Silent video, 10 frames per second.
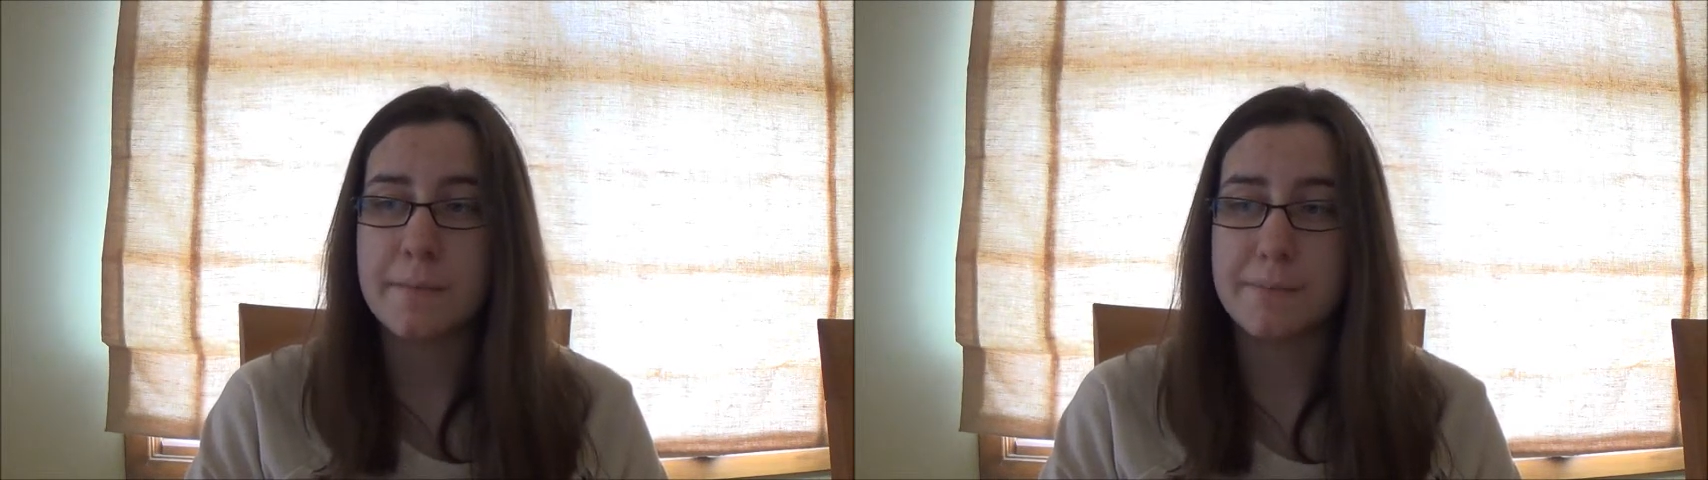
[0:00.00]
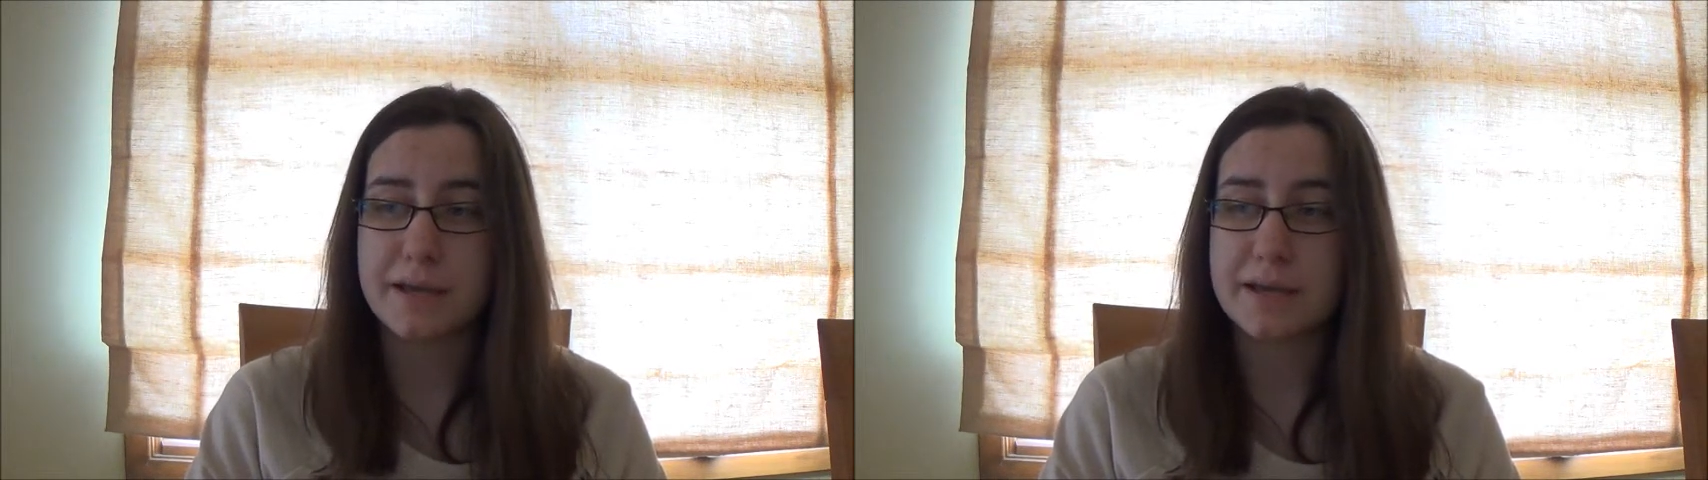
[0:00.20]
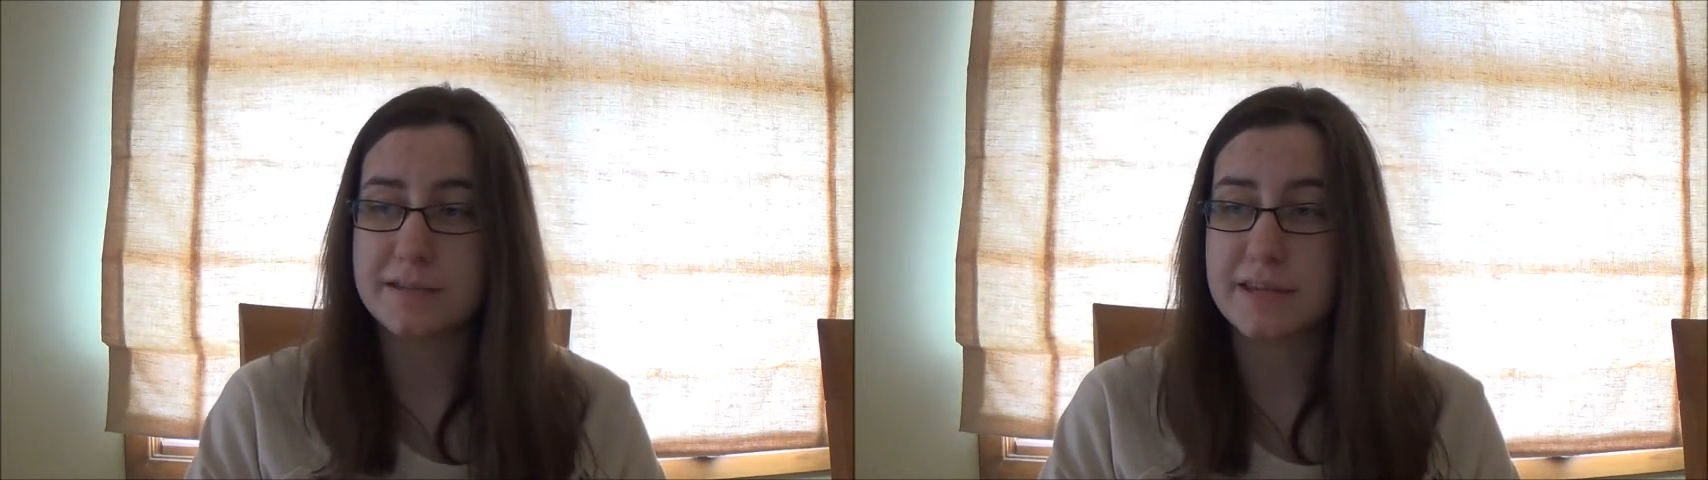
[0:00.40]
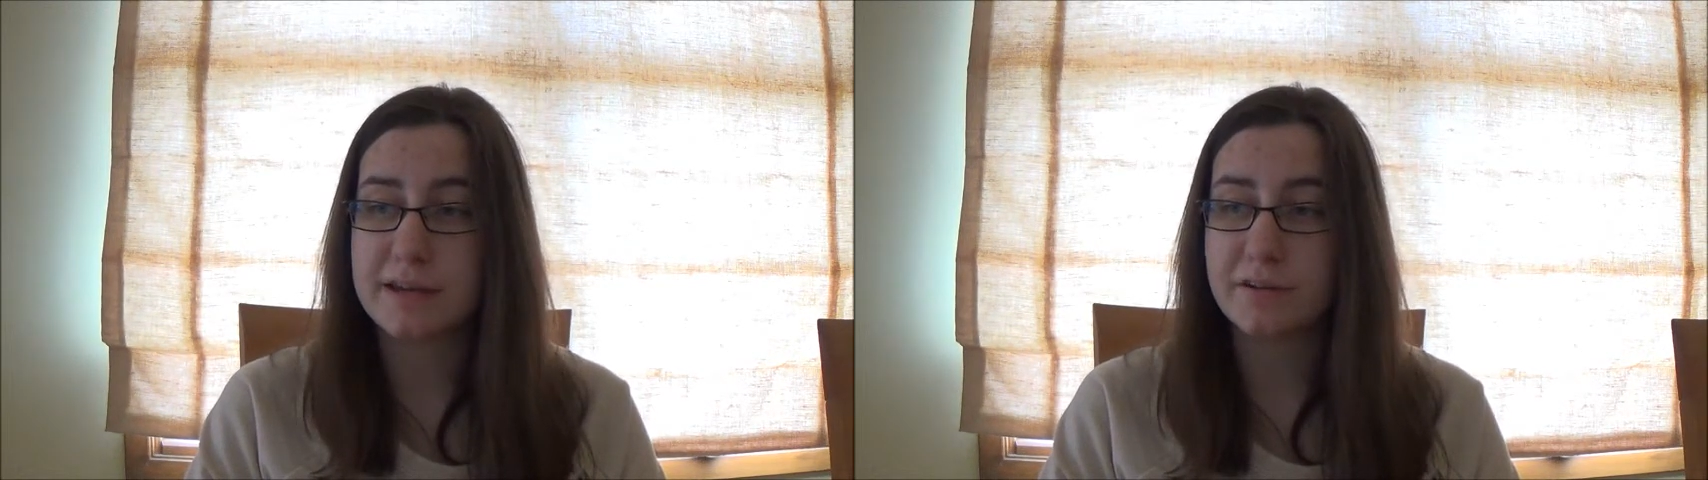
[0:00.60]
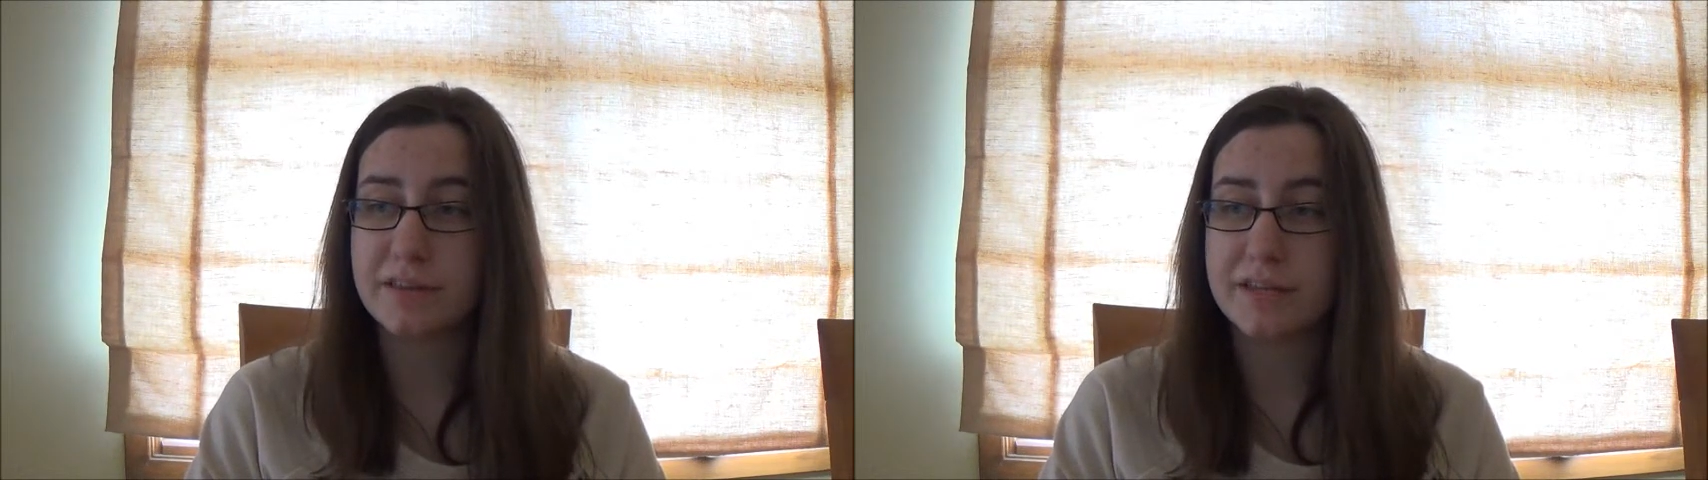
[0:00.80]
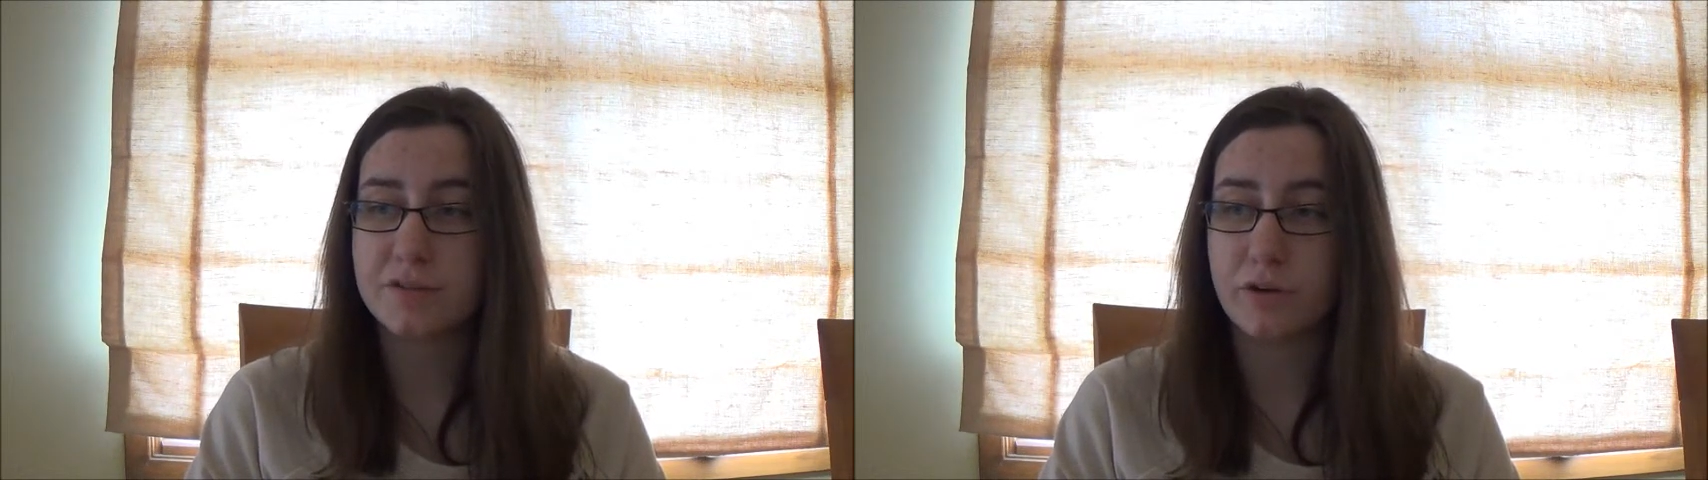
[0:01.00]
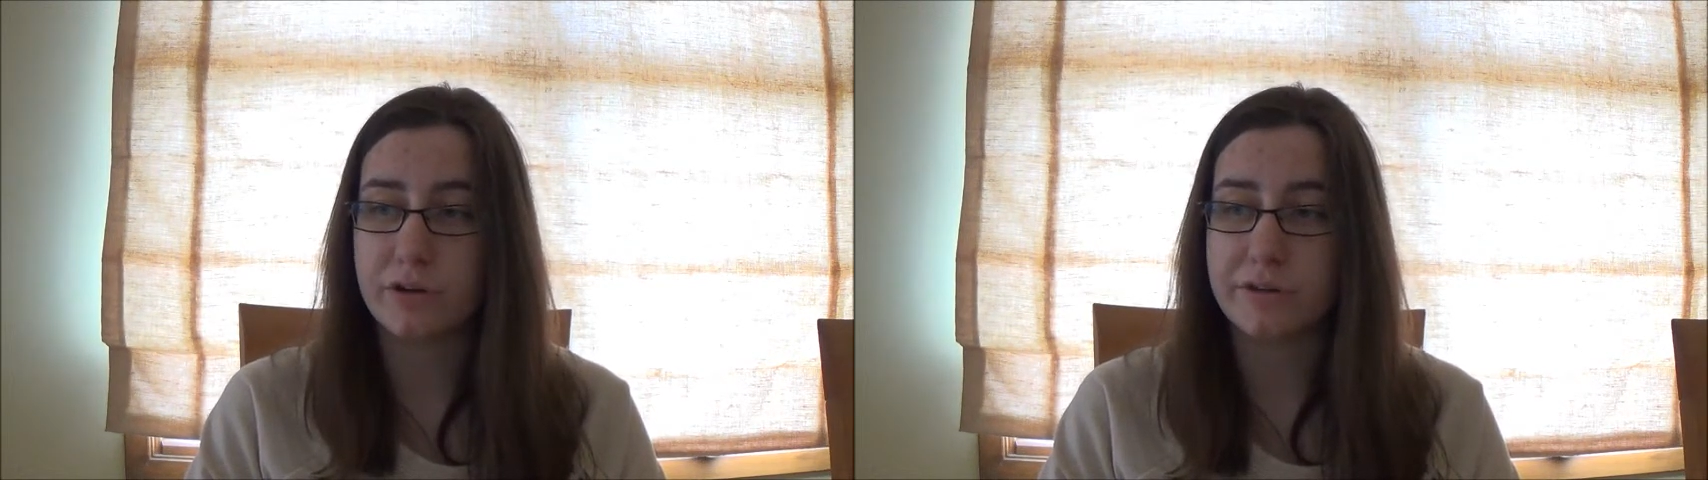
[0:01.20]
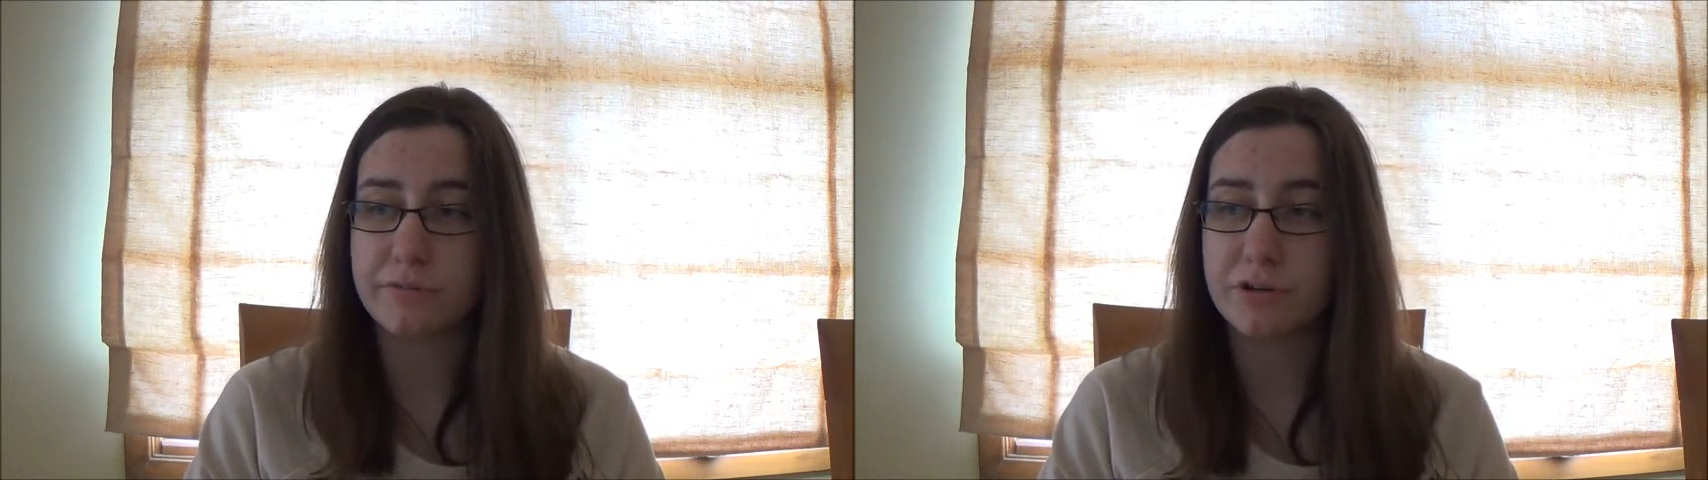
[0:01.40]
because here in this
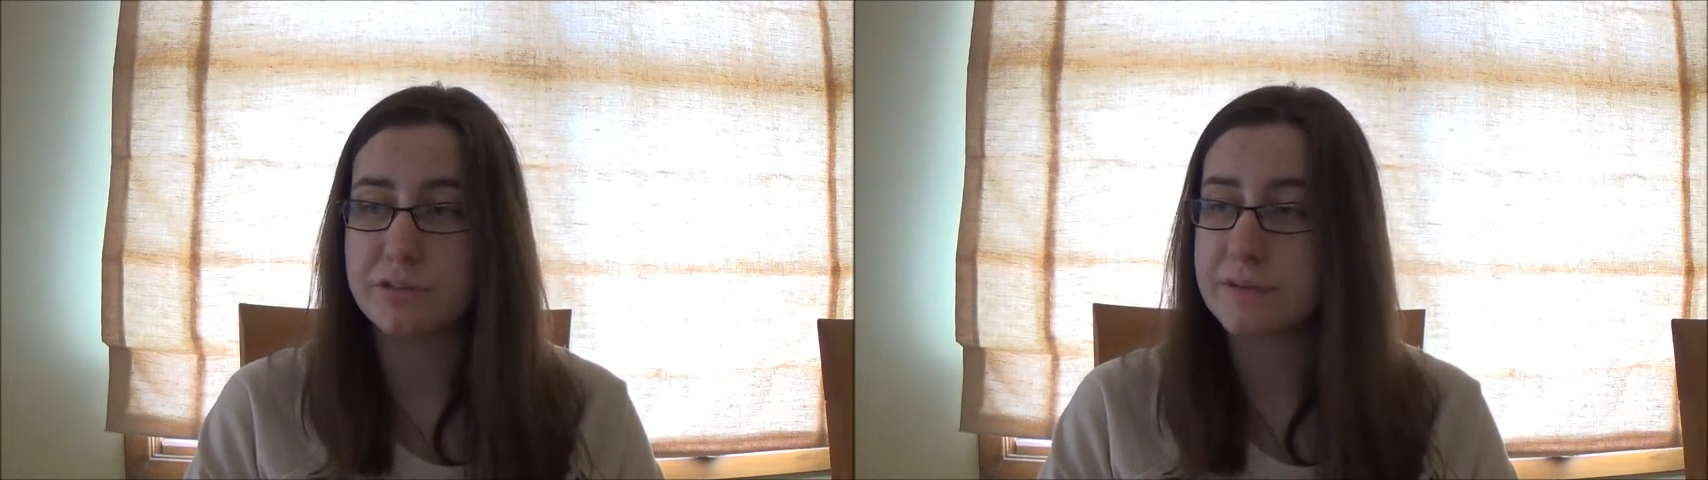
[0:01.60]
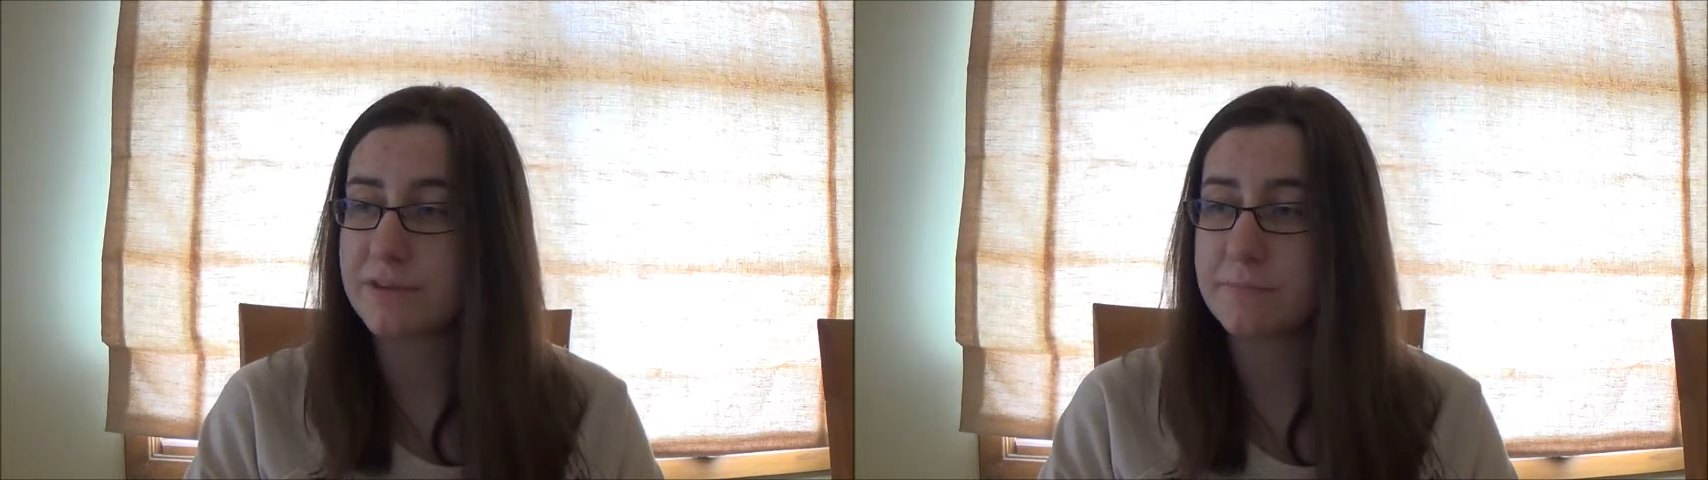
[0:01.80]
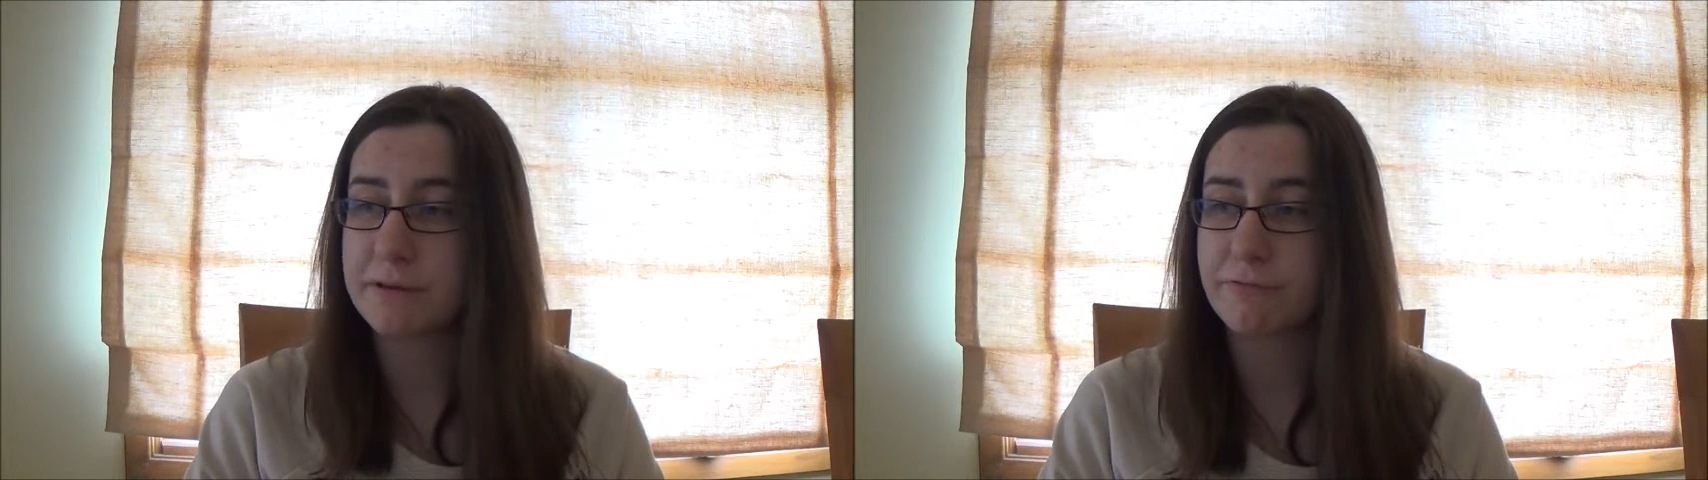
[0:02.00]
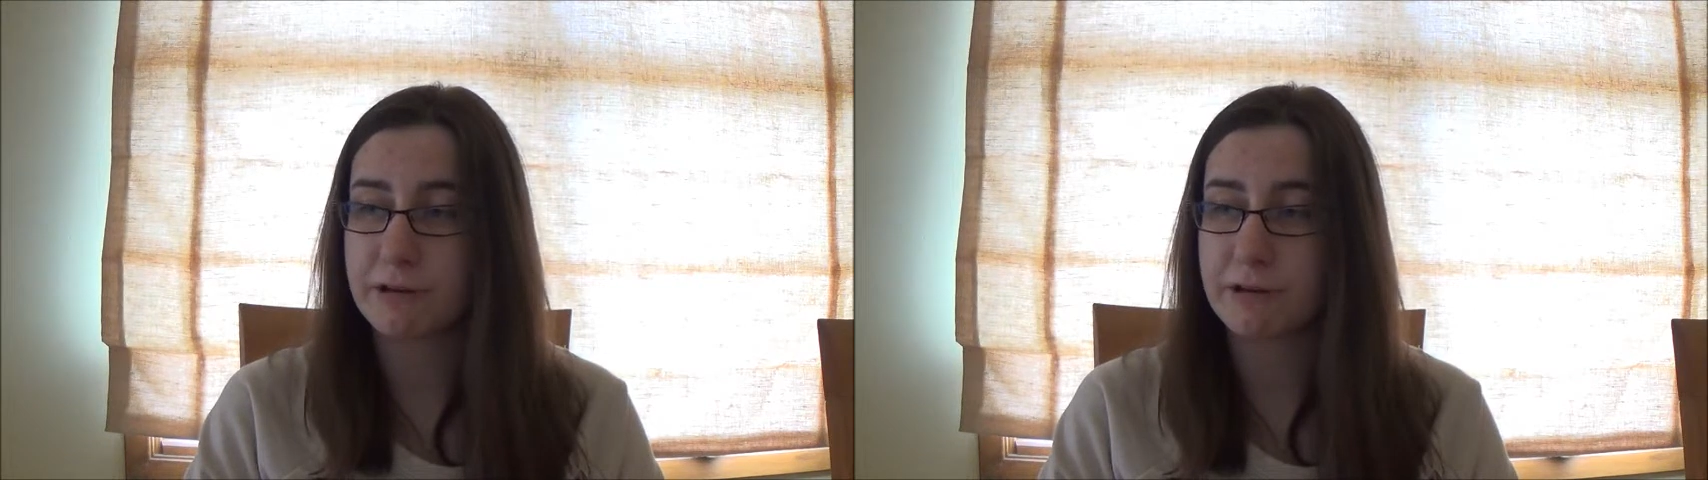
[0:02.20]
soil the roots of human